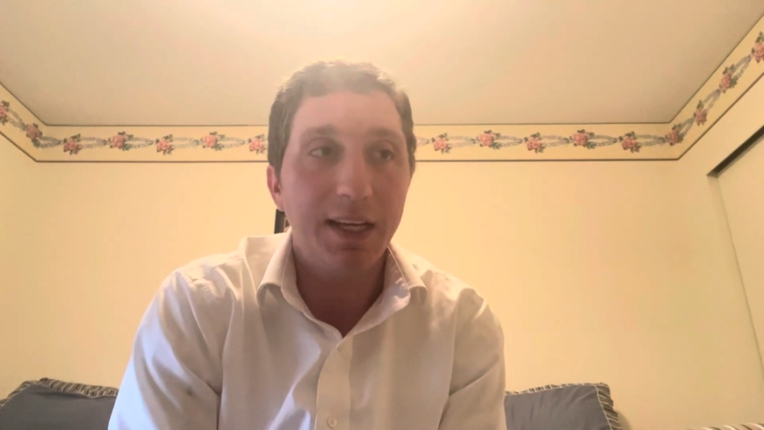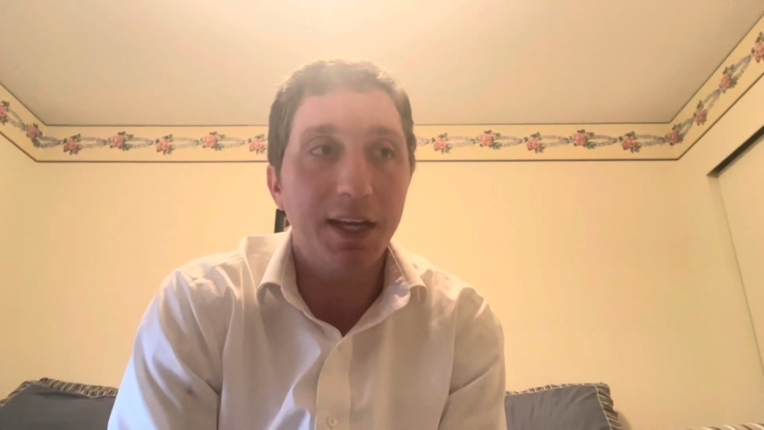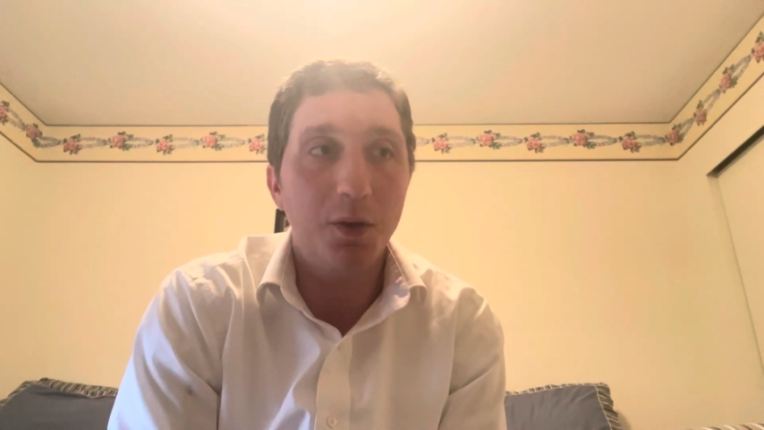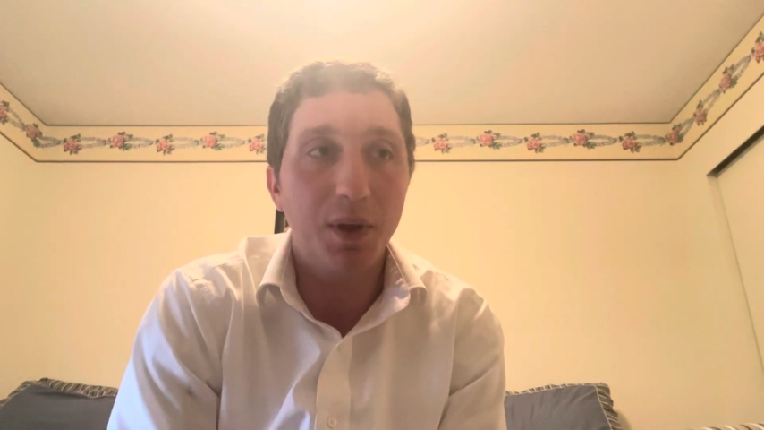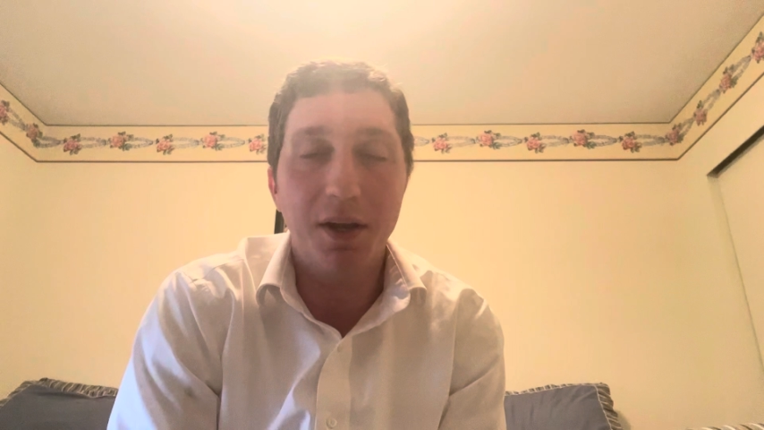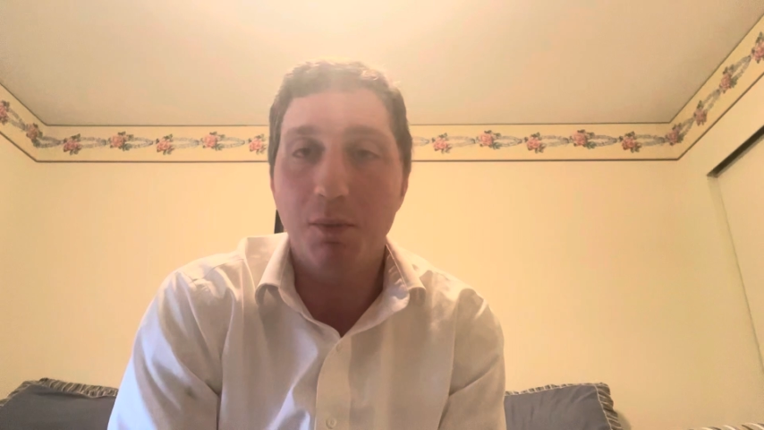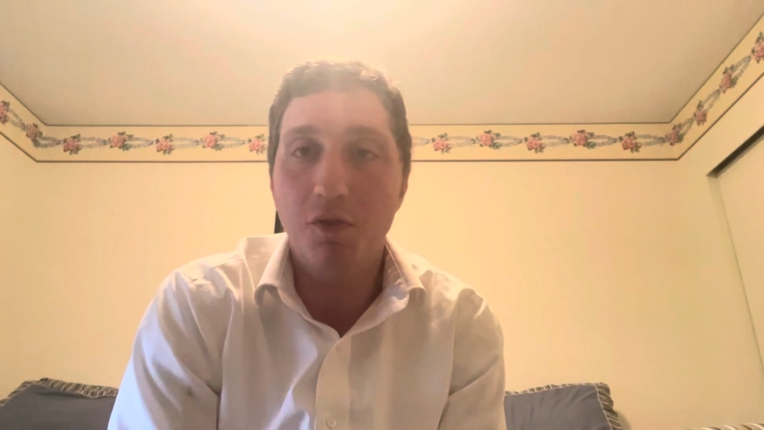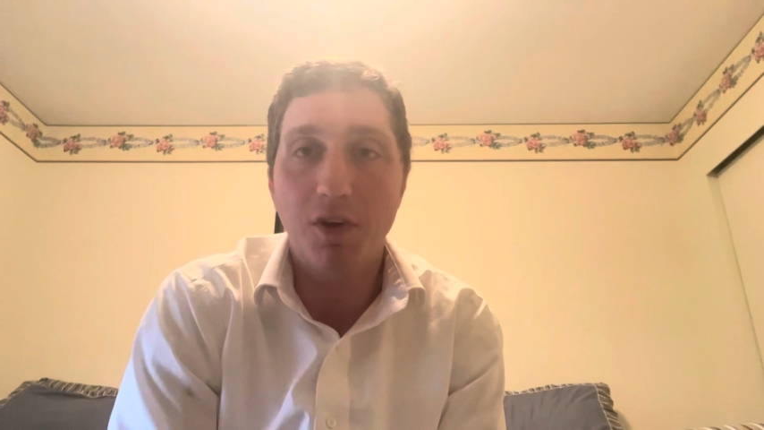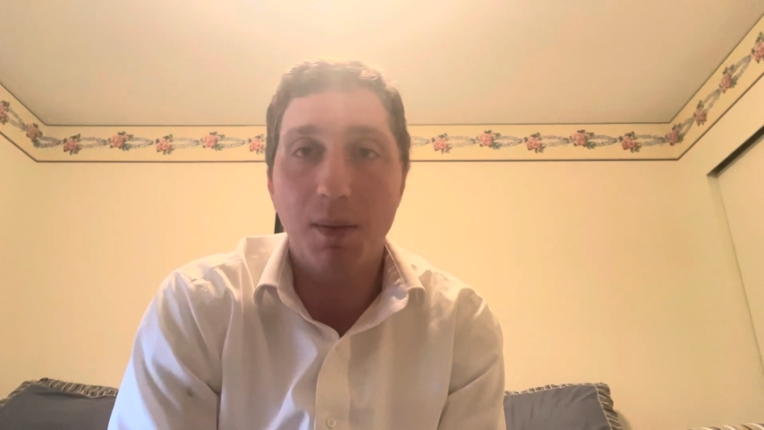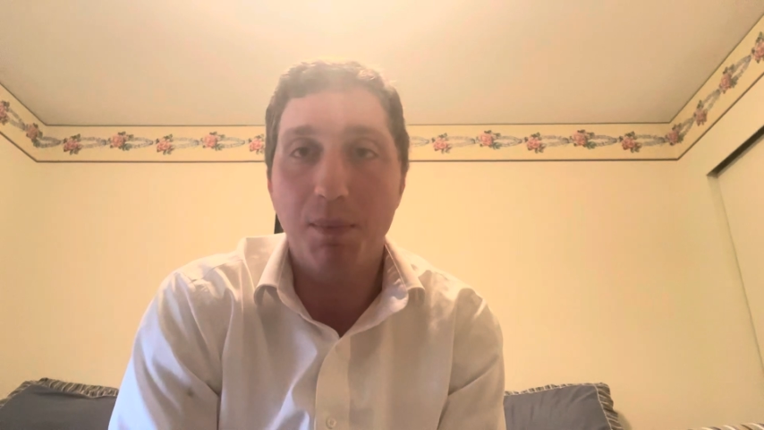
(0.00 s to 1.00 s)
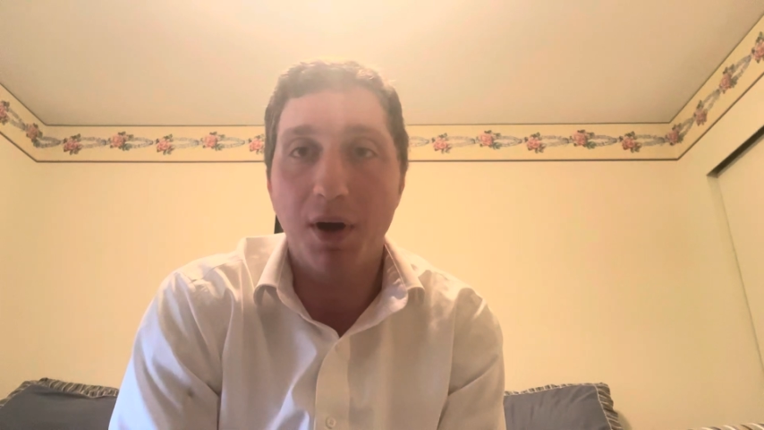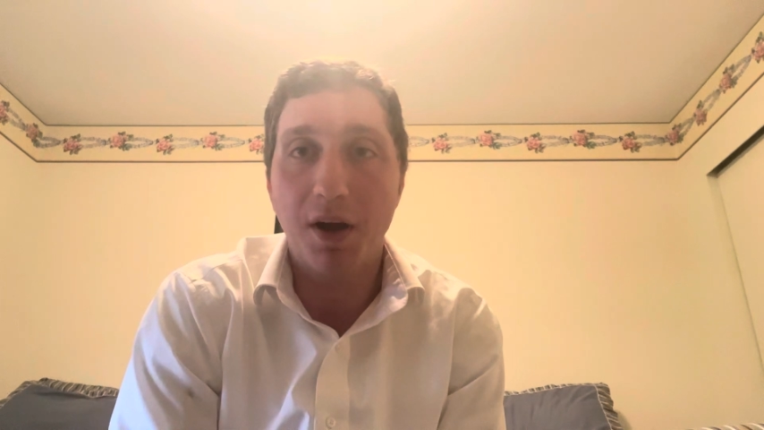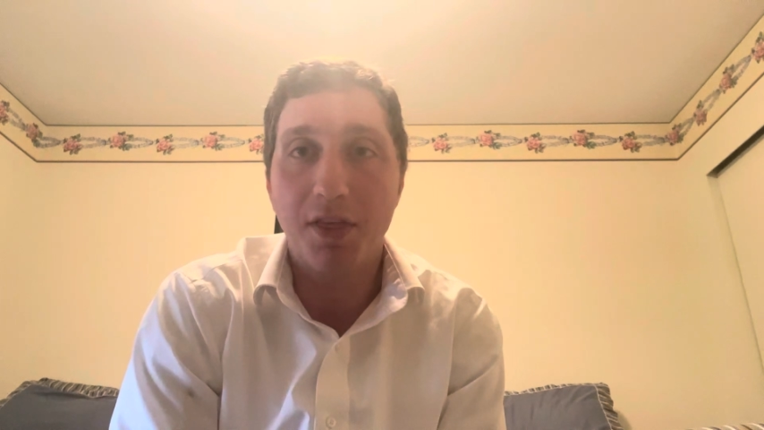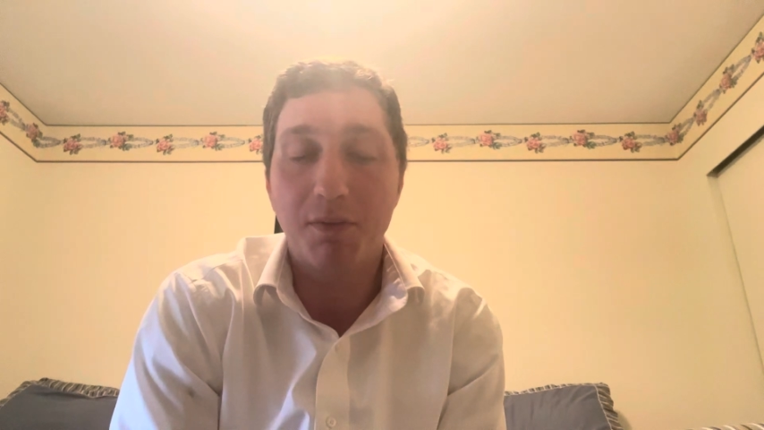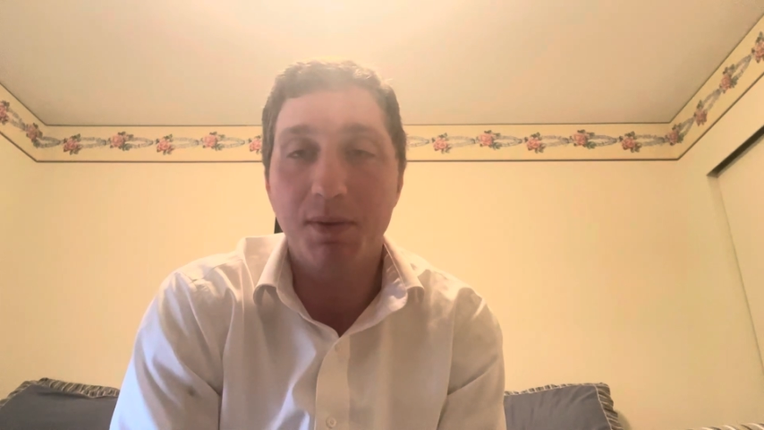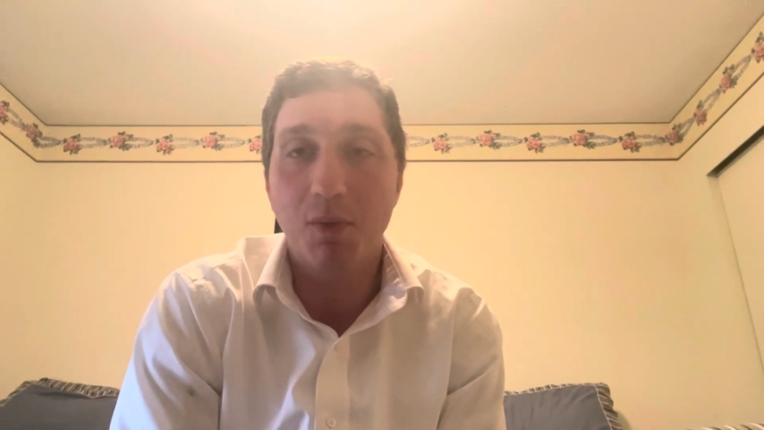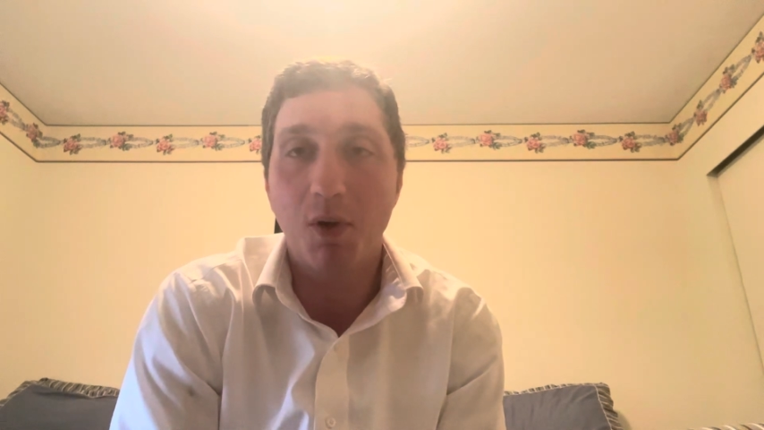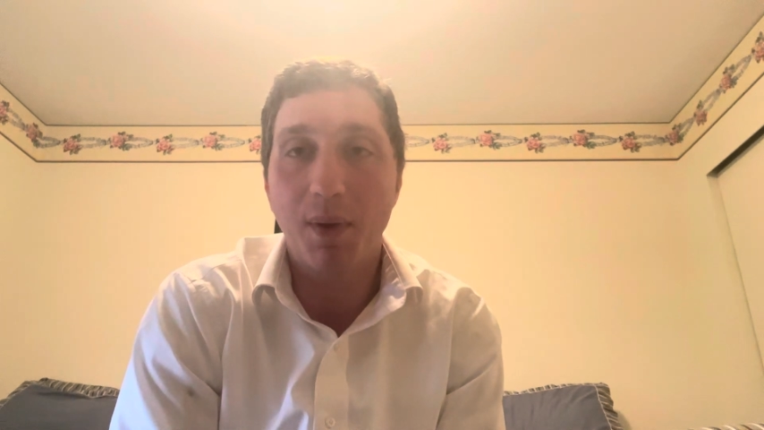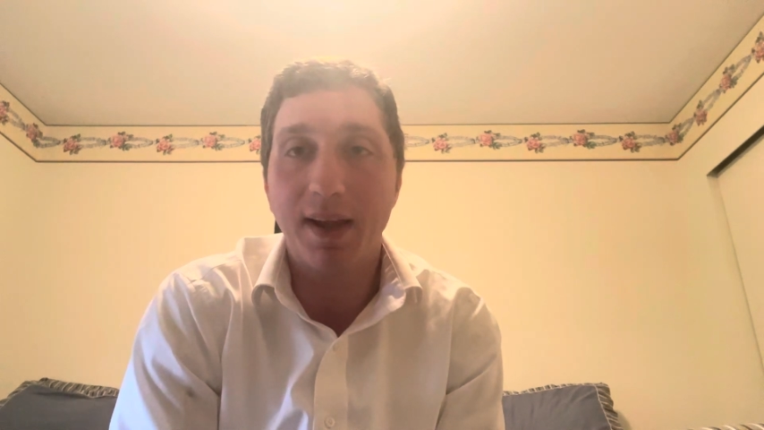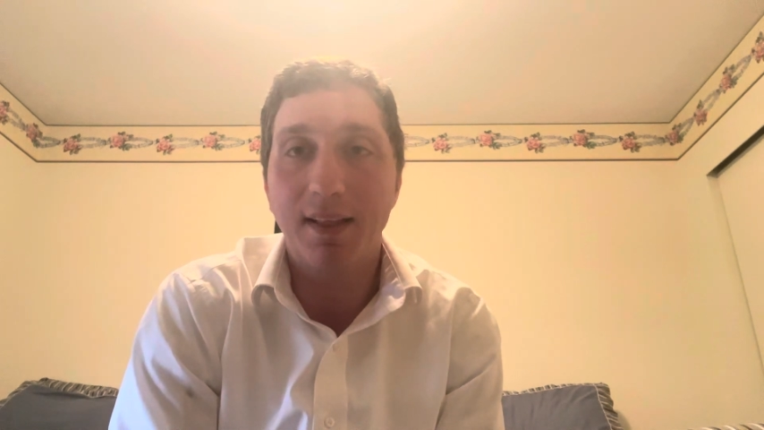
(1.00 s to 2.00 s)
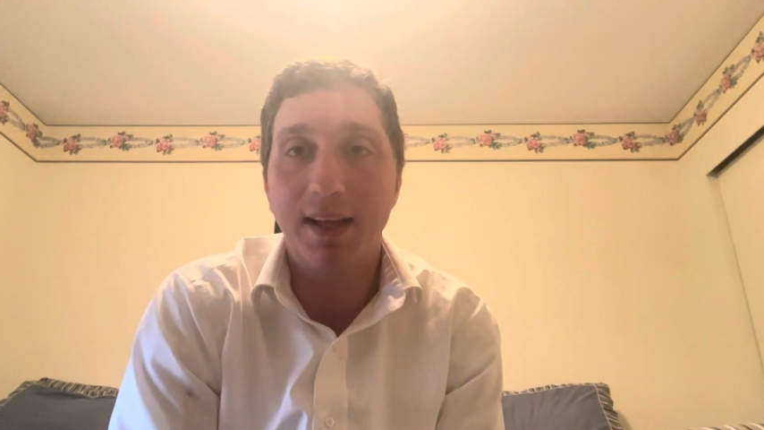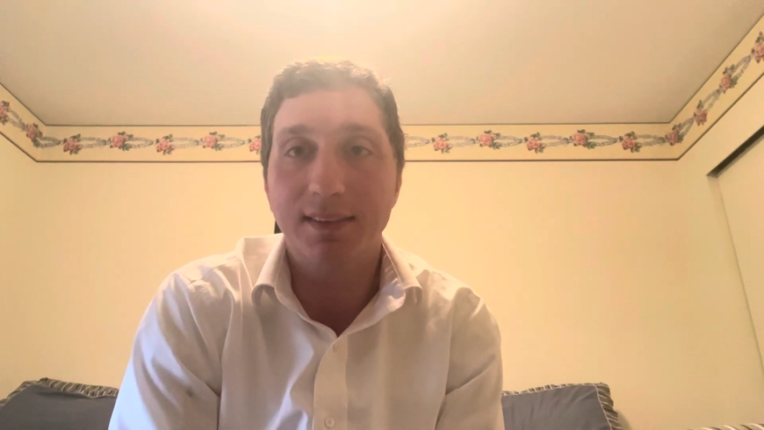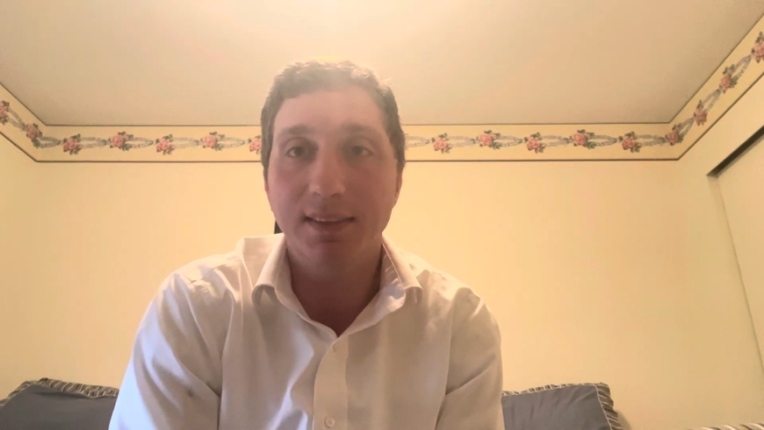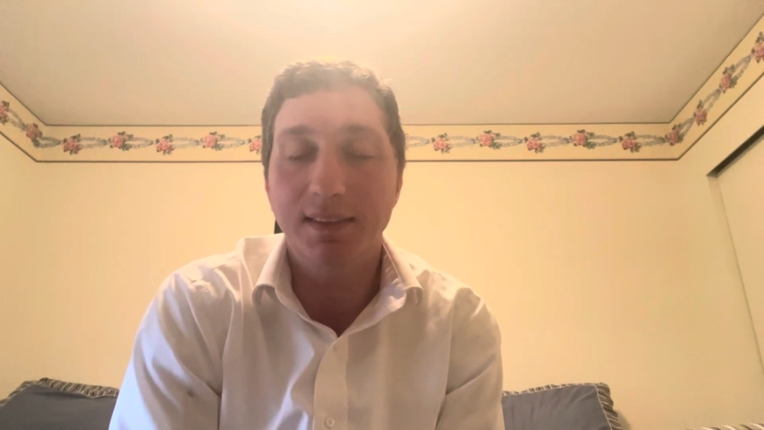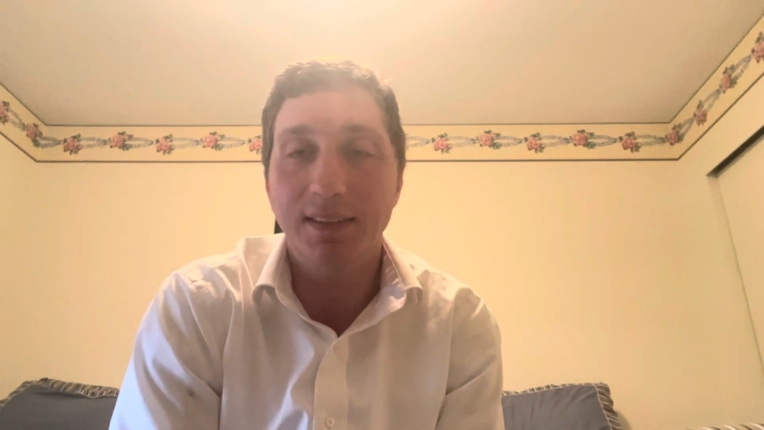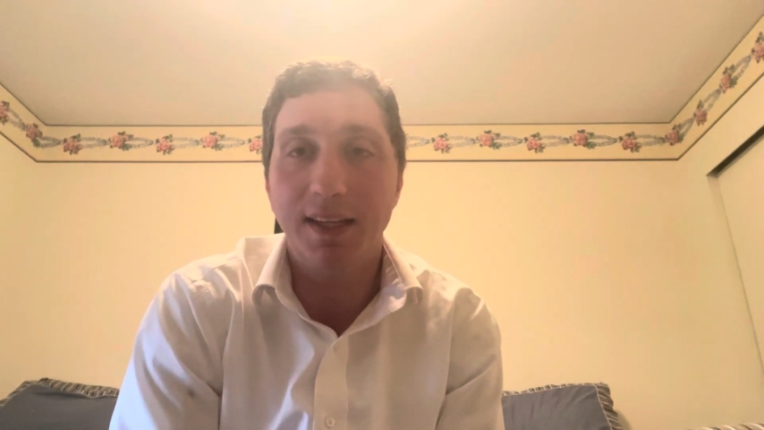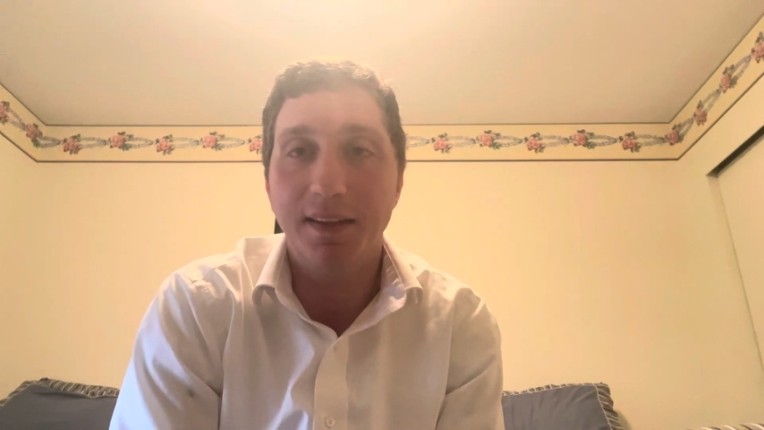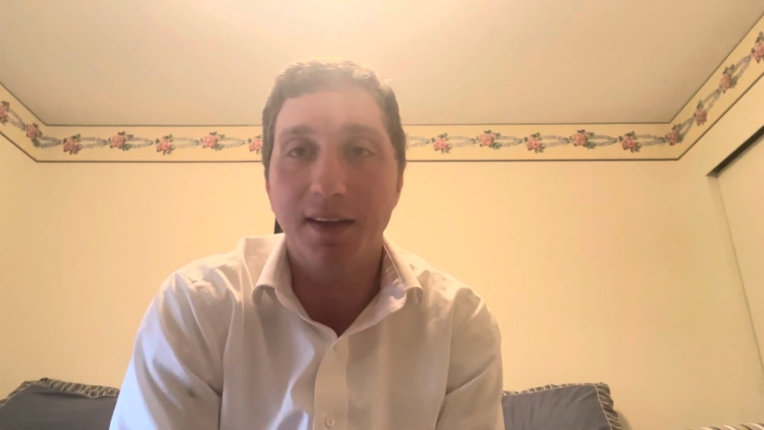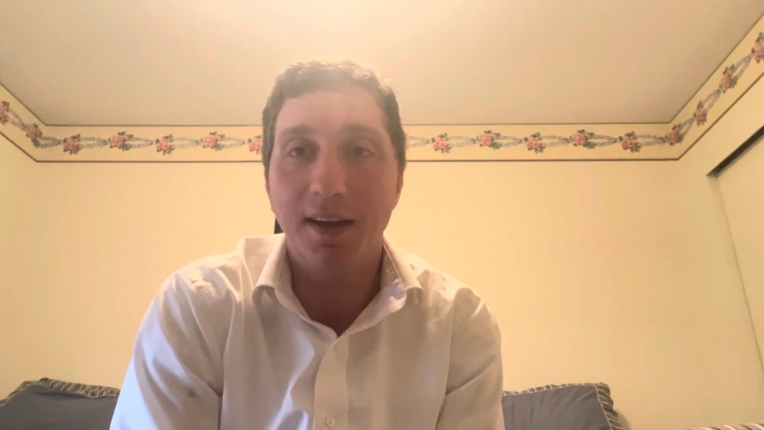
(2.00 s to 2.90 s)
in a way to move up three more weight classes and